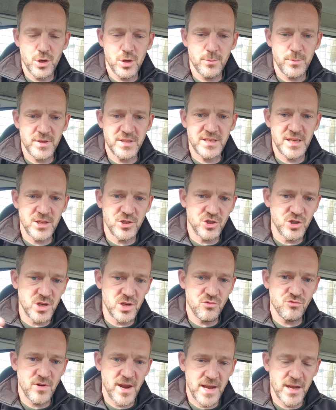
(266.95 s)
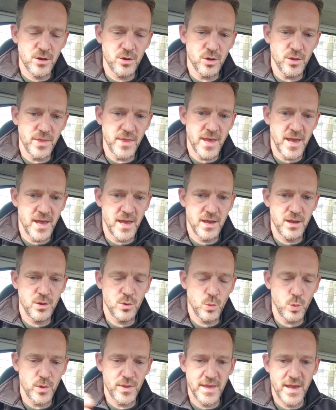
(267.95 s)
can potentially rank on there
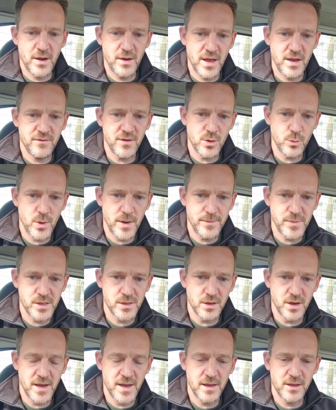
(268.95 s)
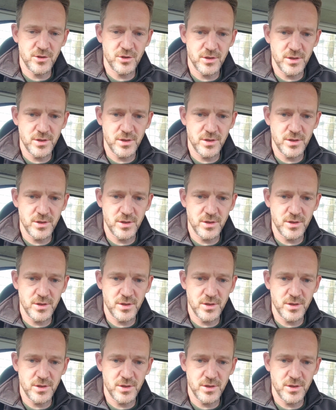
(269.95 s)
without having a website,